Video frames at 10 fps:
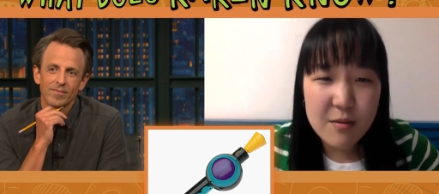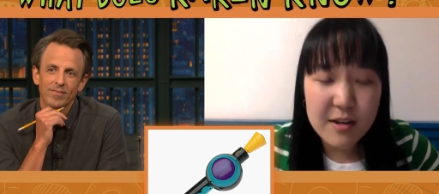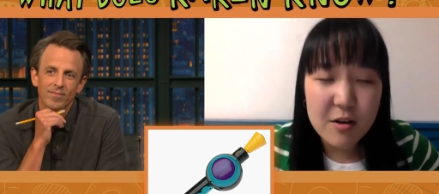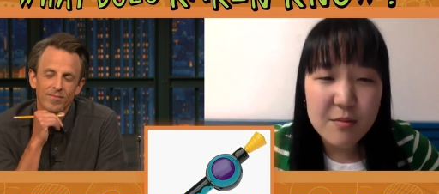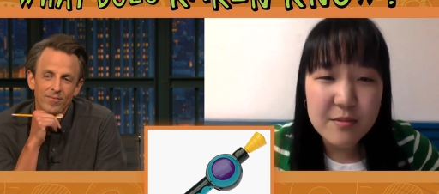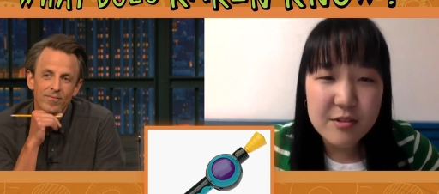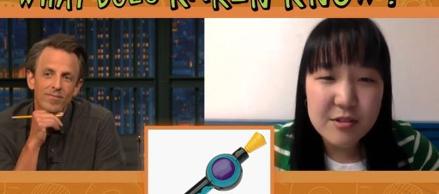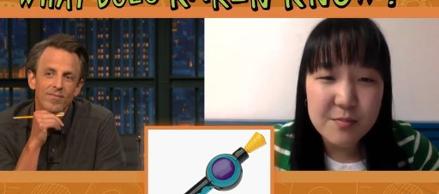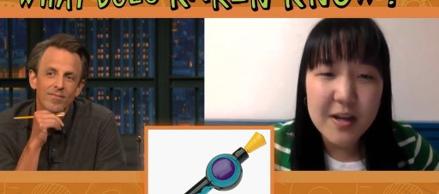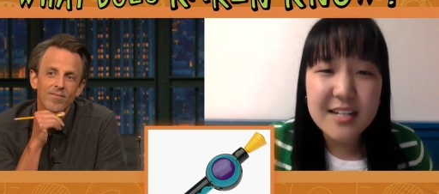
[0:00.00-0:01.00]
Speaker 1: it
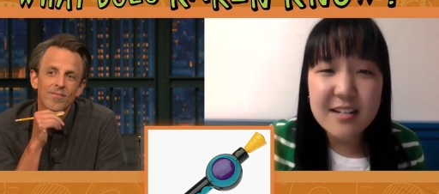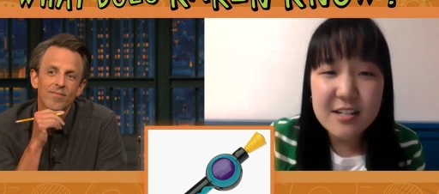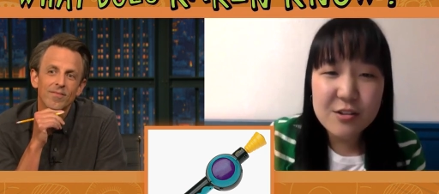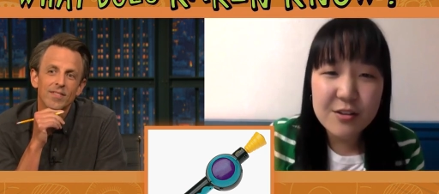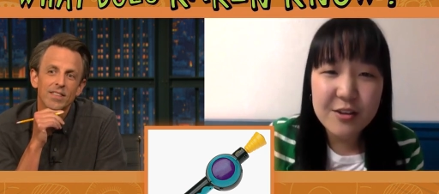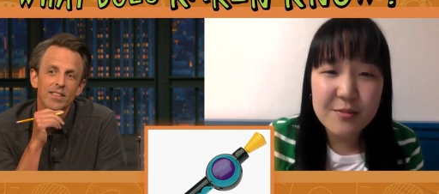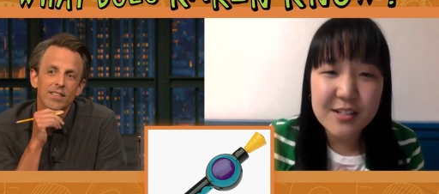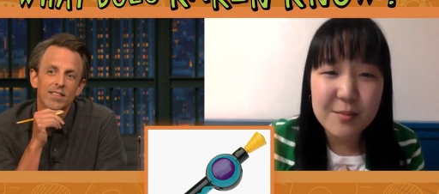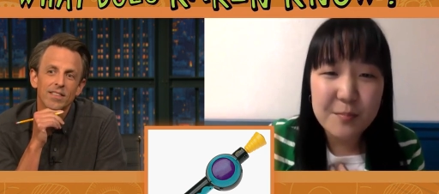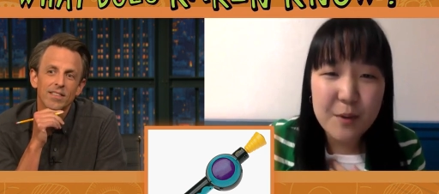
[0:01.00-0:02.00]
almost, my initial thought was like
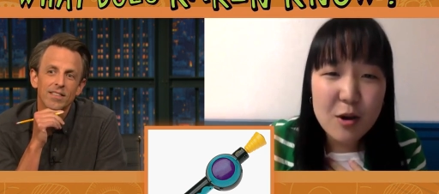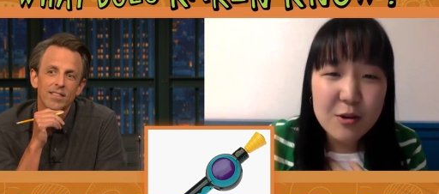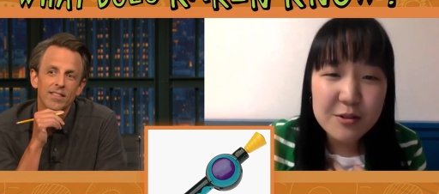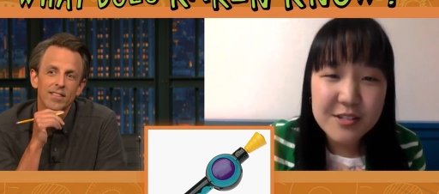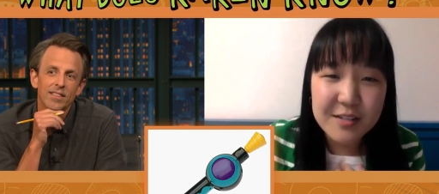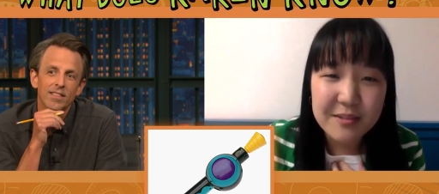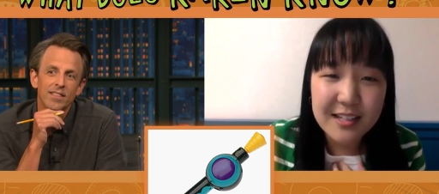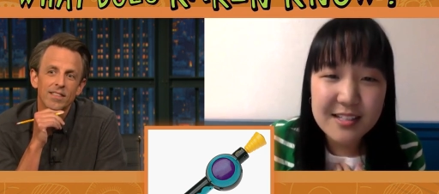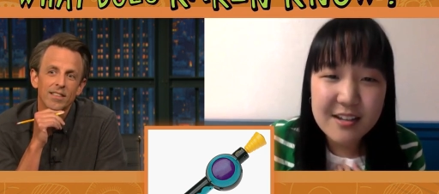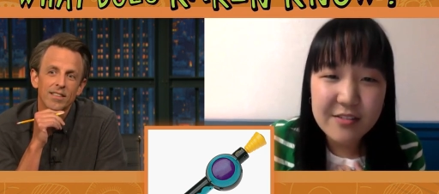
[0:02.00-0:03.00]
a pogo stick, but
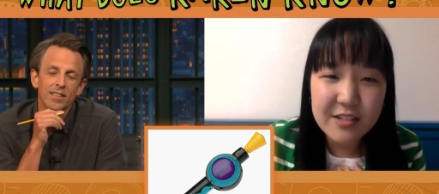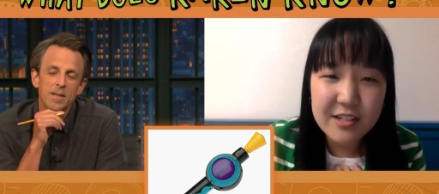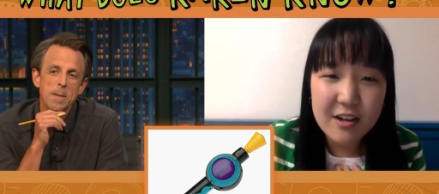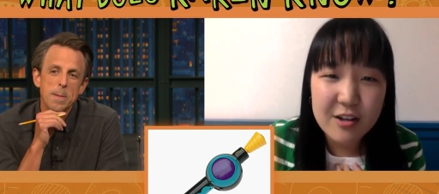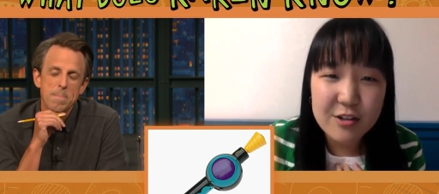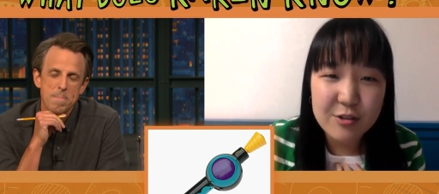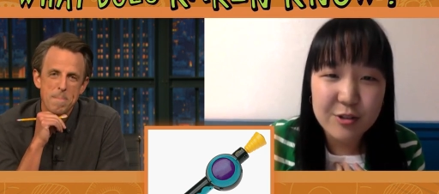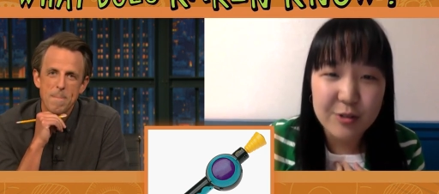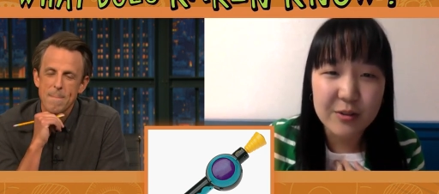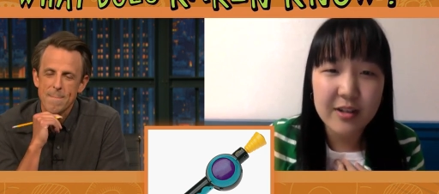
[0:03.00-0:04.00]
that's definitely not
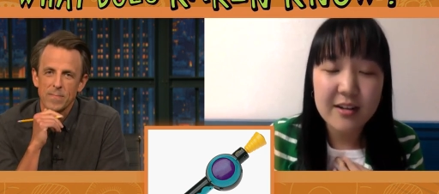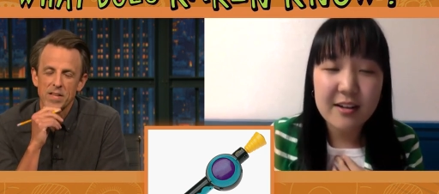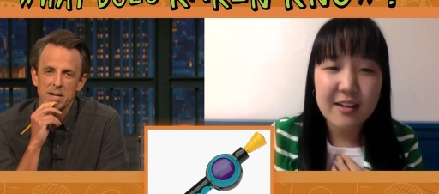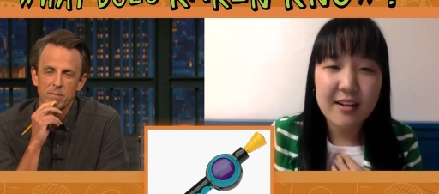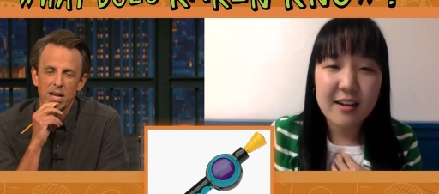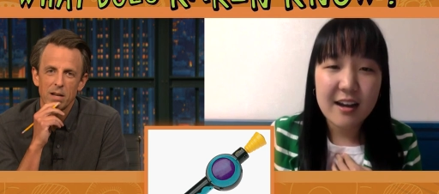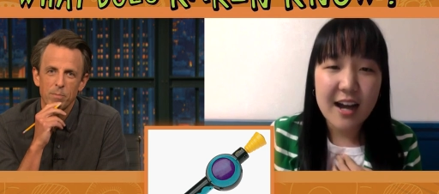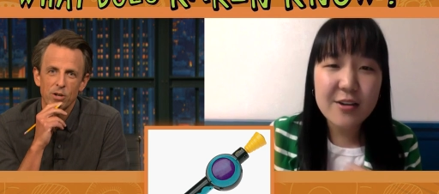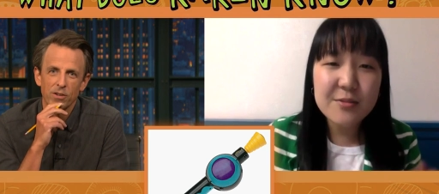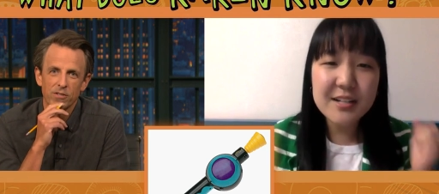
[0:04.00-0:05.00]
true.
Speaker 2: Yep, not
Speaker 1: a
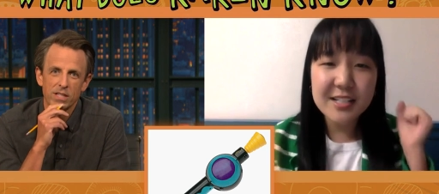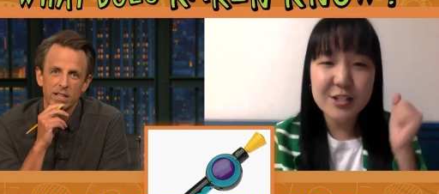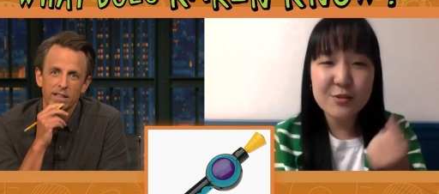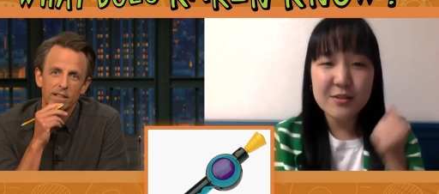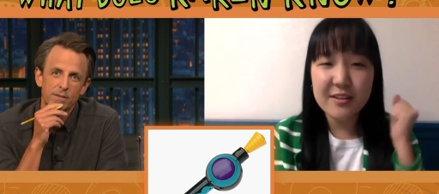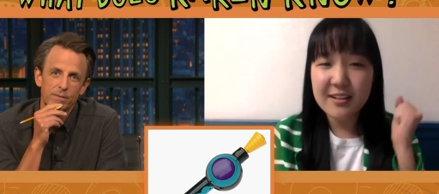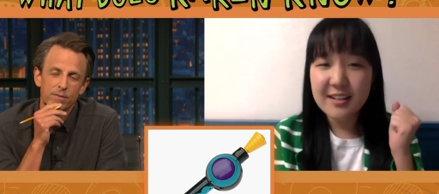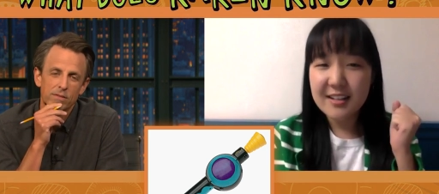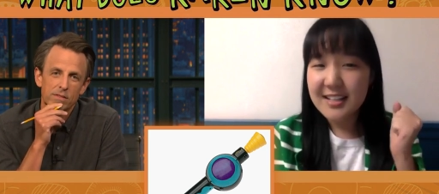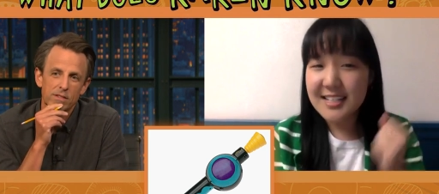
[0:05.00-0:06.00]
pogo stick.
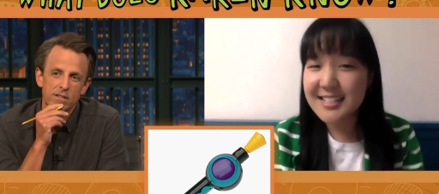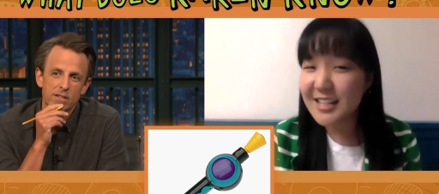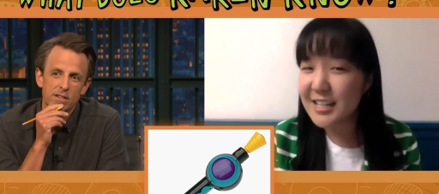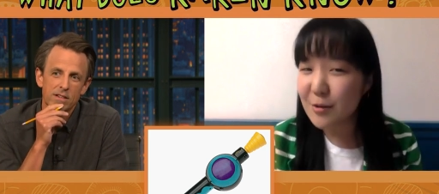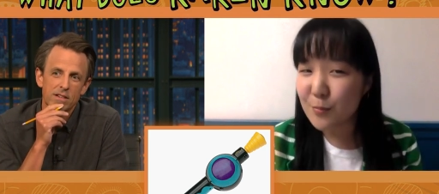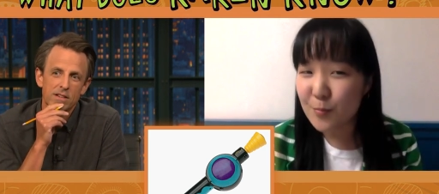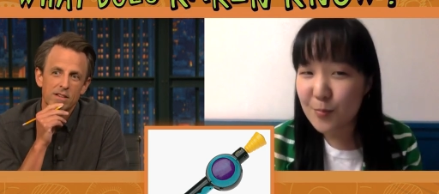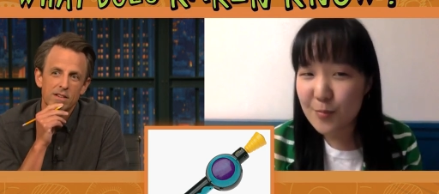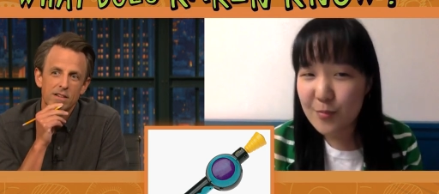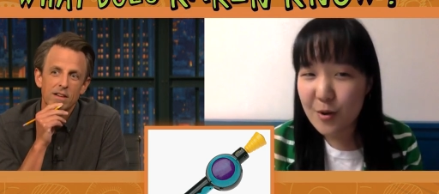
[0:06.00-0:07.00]
Is it like a,
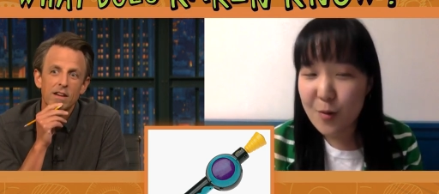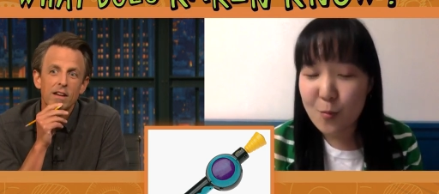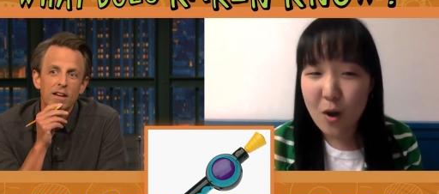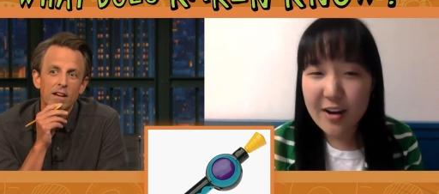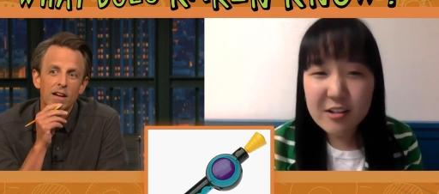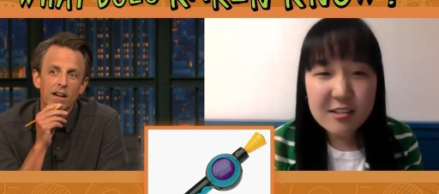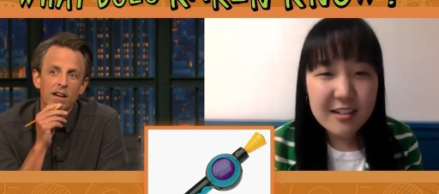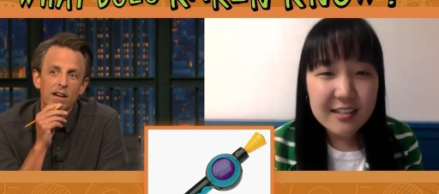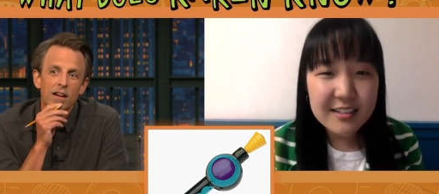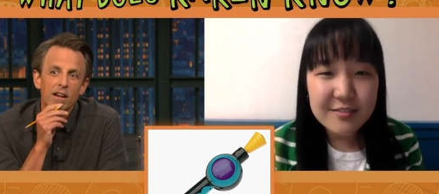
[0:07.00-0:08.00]
a water
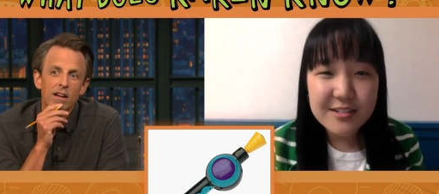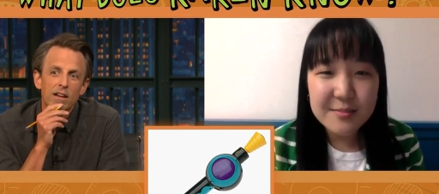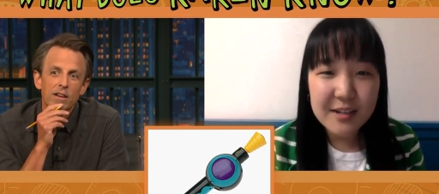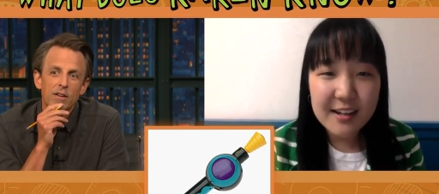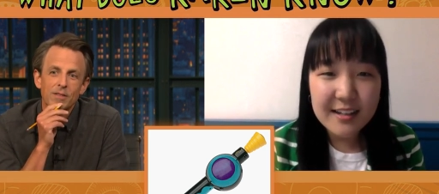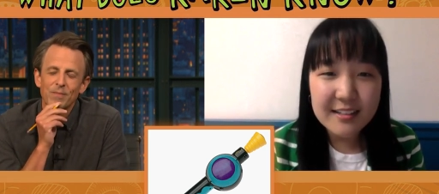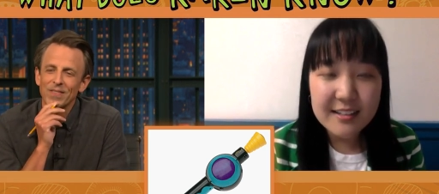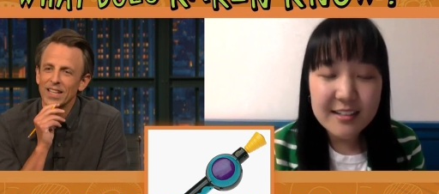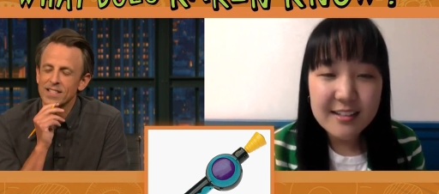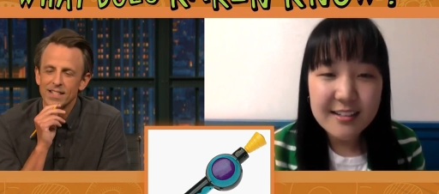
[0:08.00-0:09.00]
gun of some
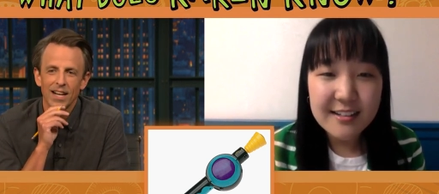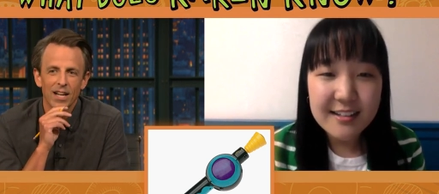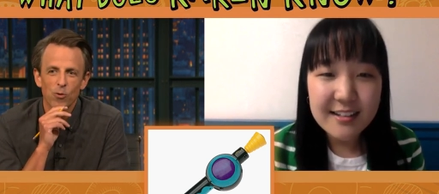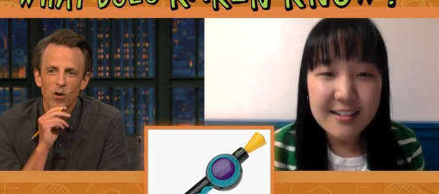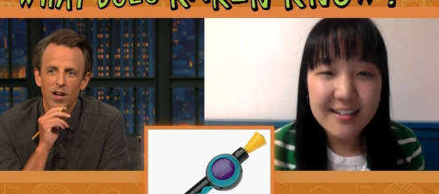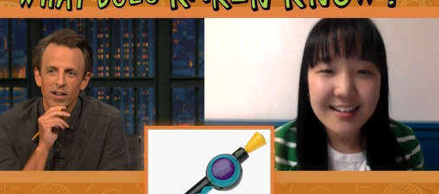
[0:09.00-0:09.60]
kind?
Speaker 2: It's not a water